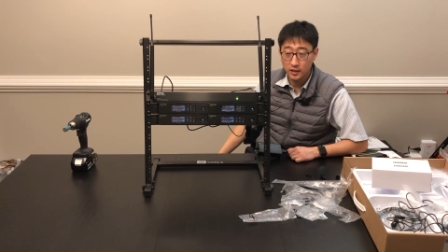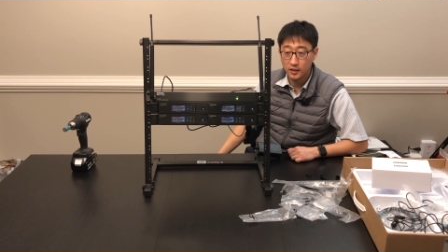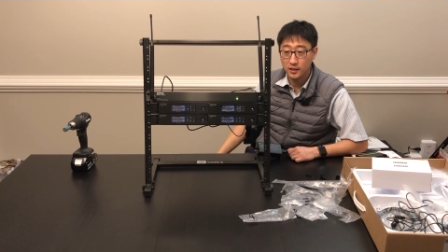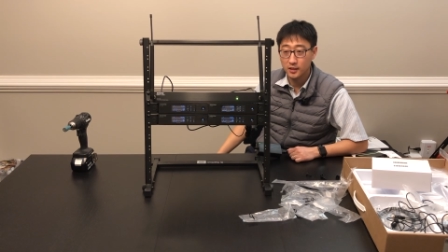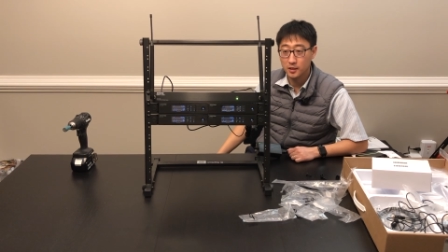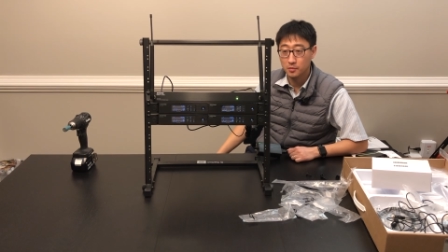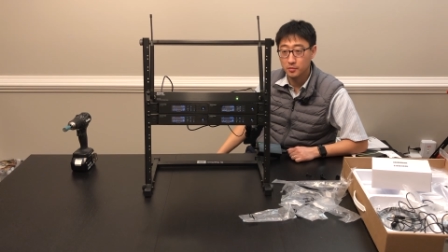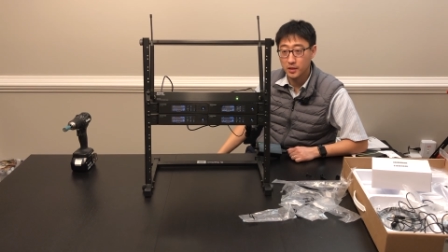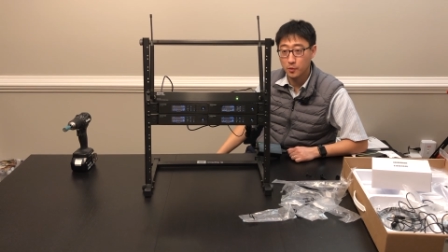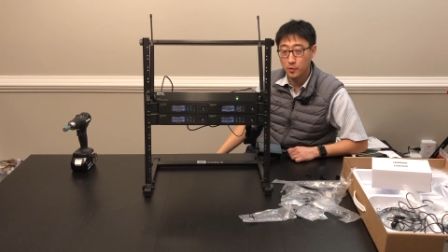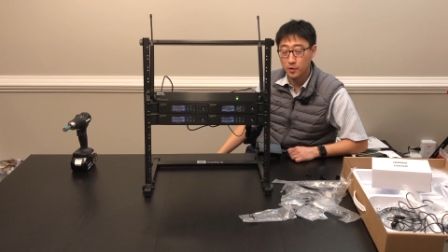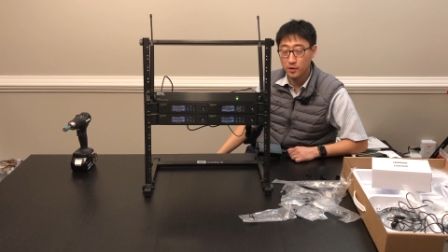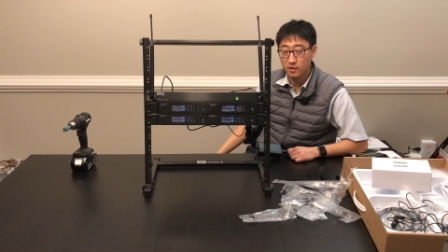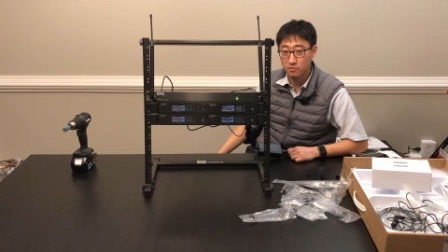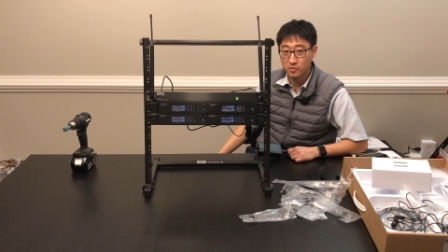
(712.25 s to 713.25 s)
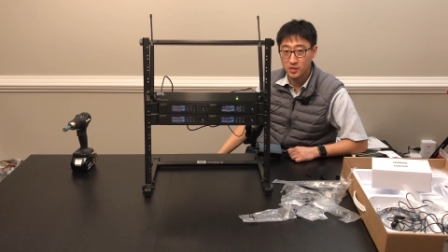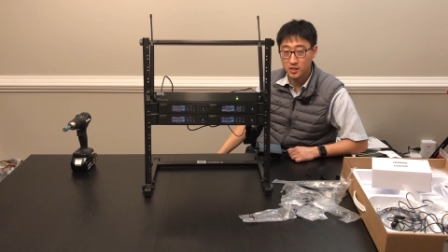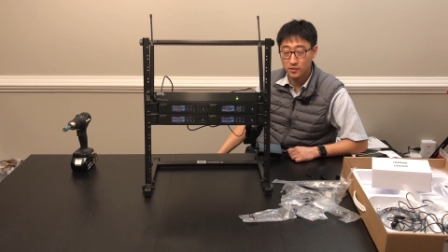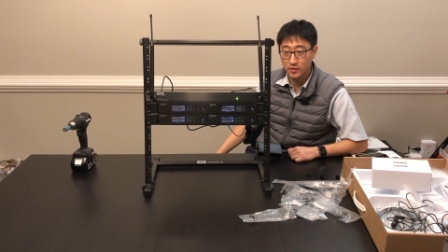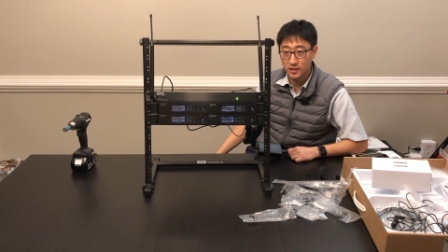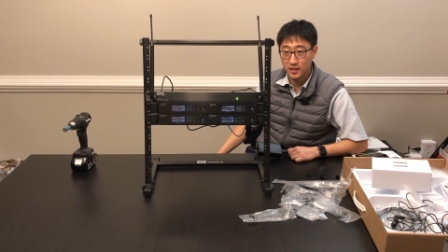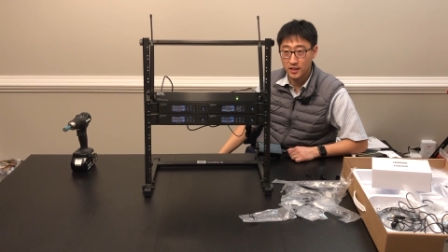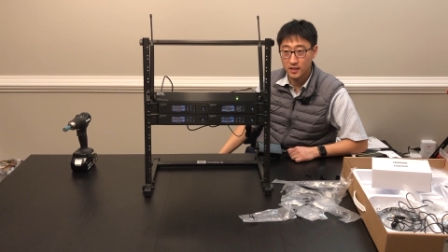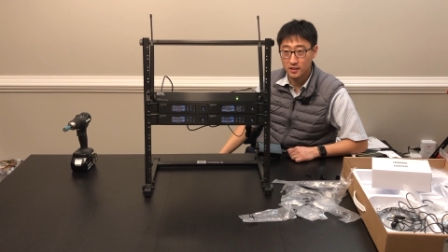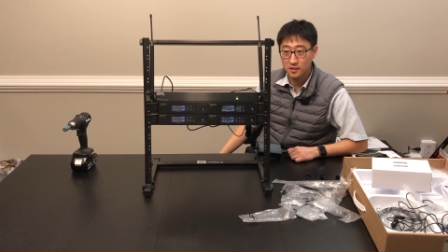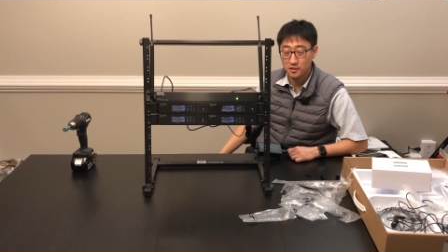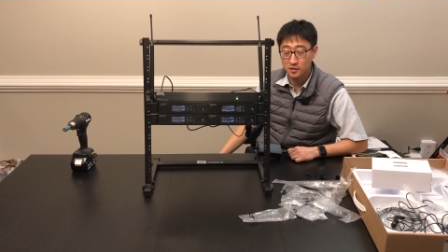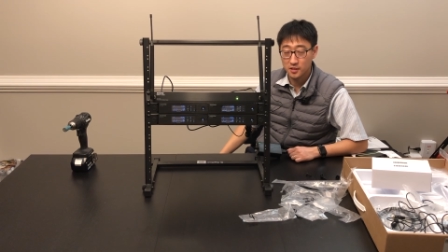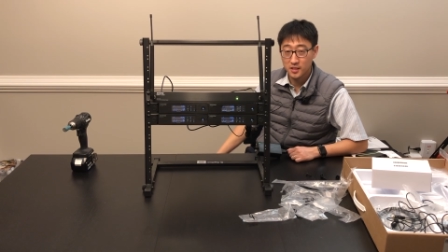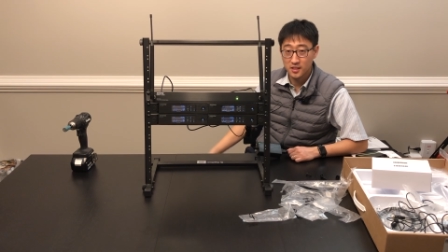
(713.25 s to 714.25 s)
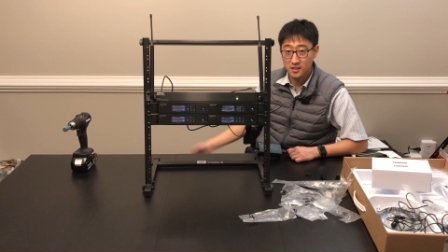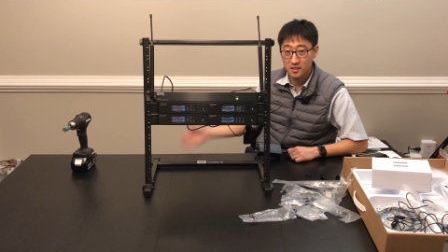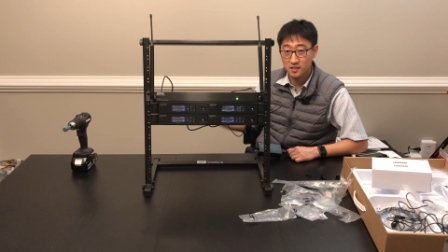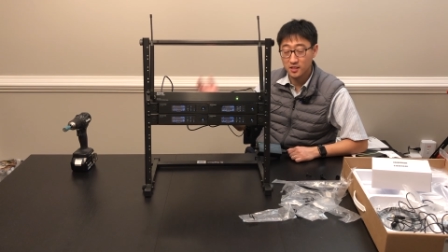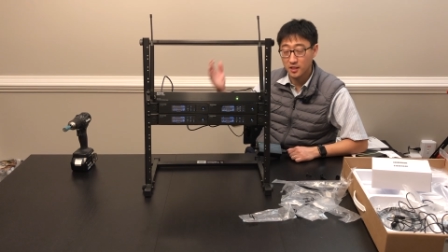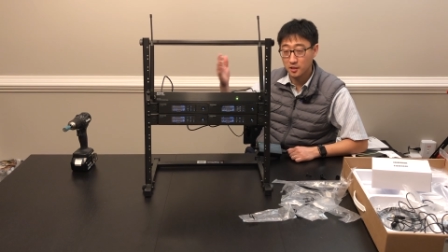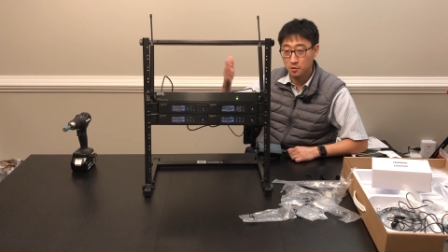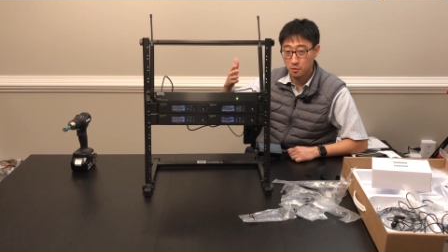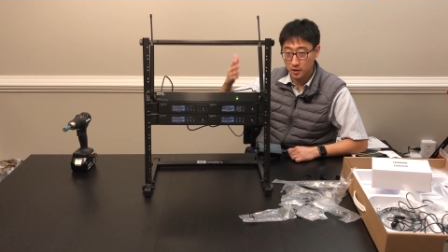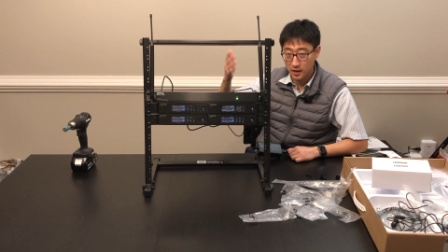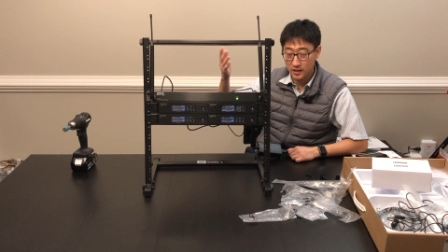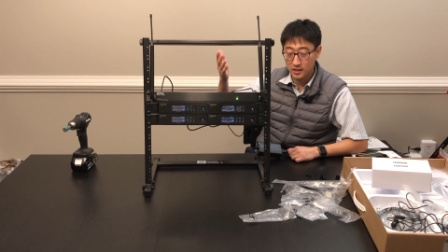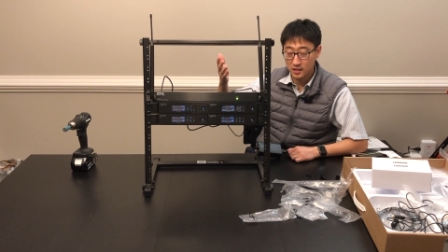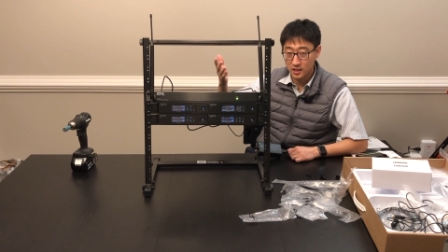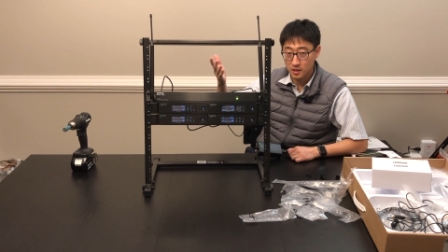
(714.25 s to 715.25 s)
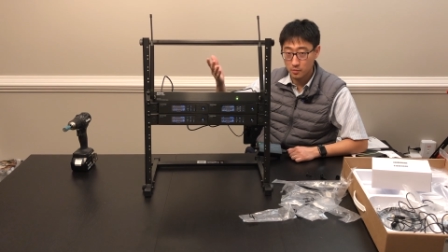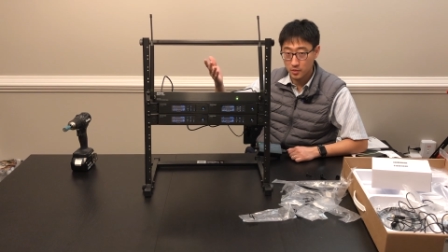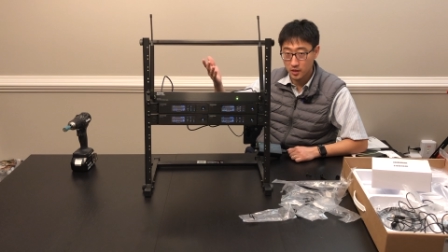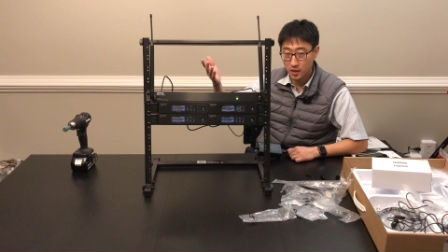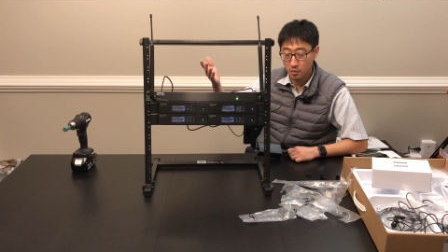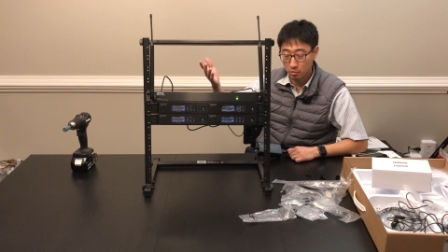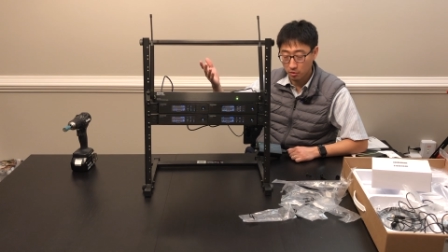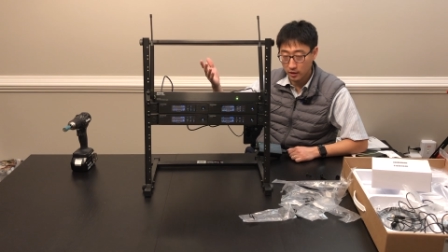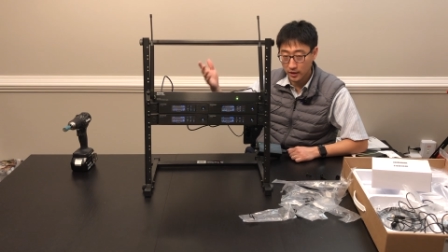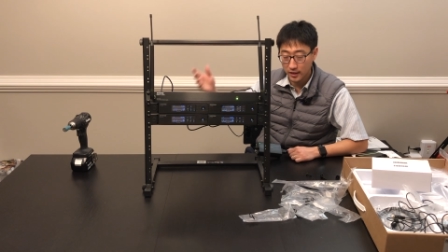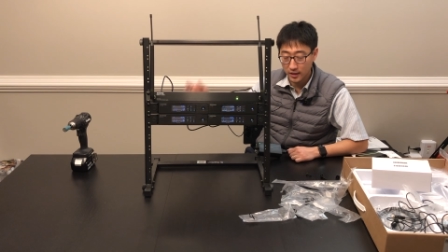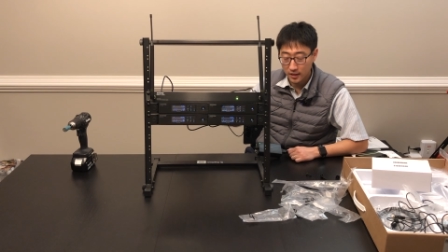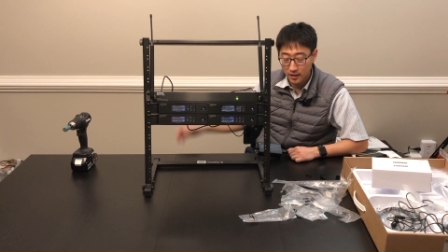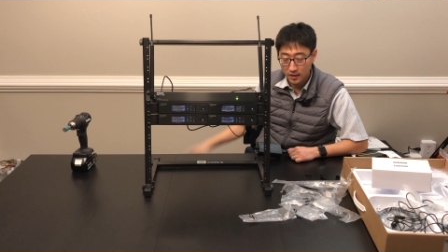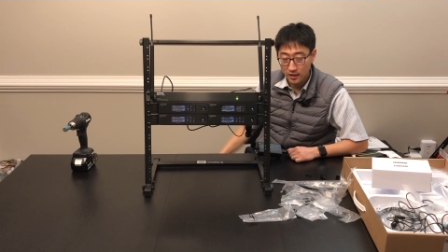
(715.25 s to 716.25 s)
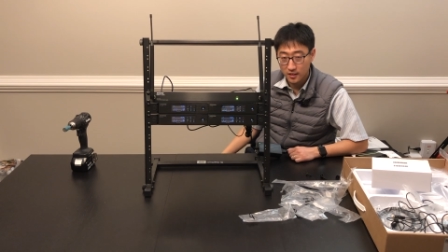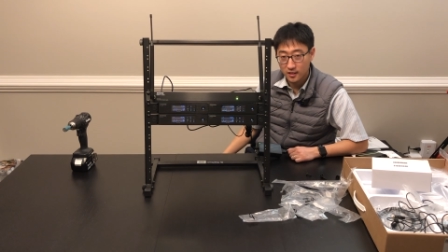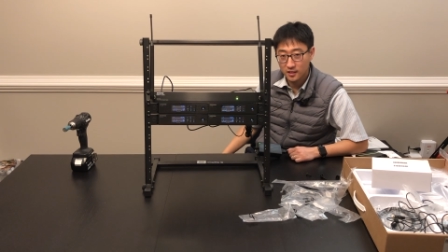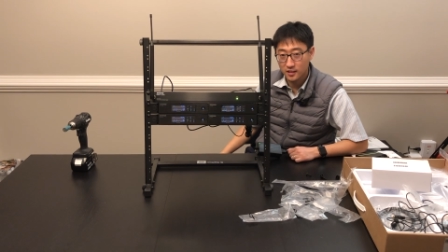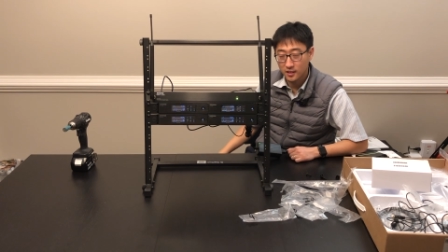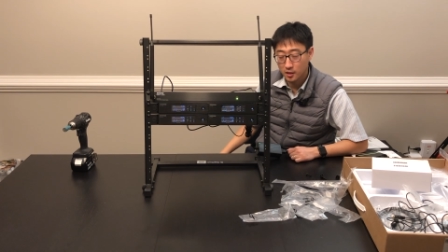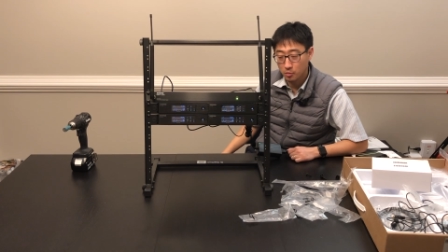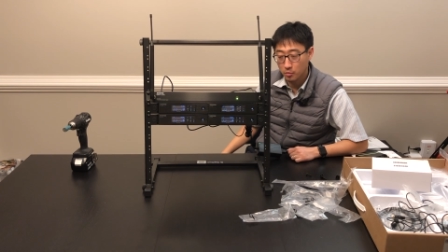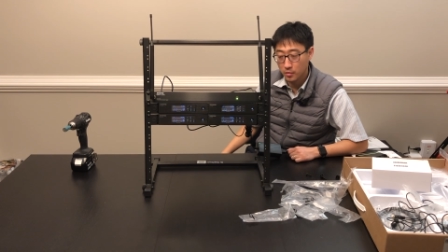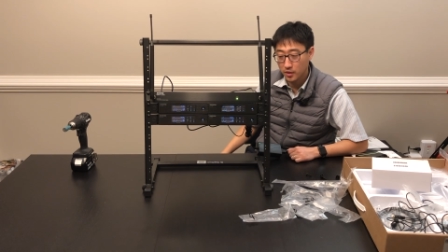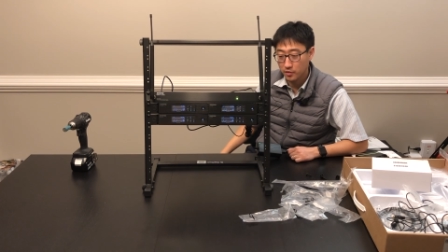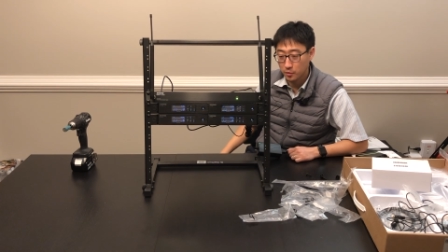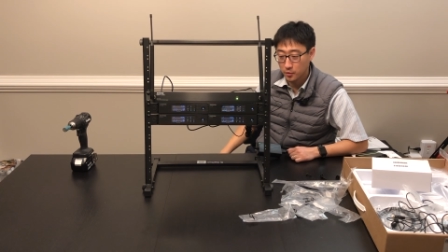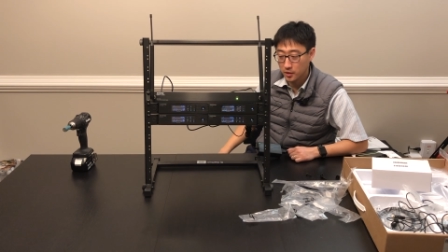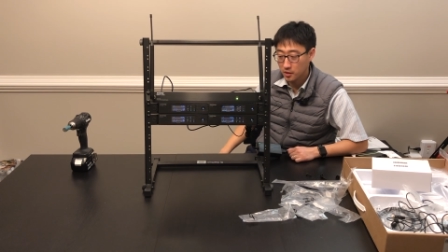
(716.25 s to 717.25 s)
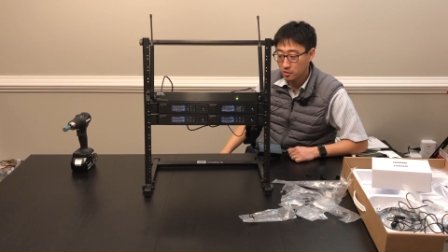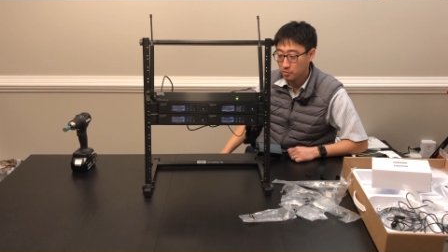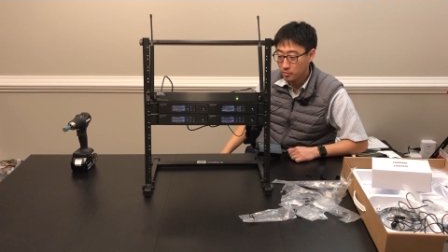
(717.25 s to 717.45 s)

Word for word: Um, that way you don't have a bunch of antennas, since they do kind of need to be upright um, everywhere.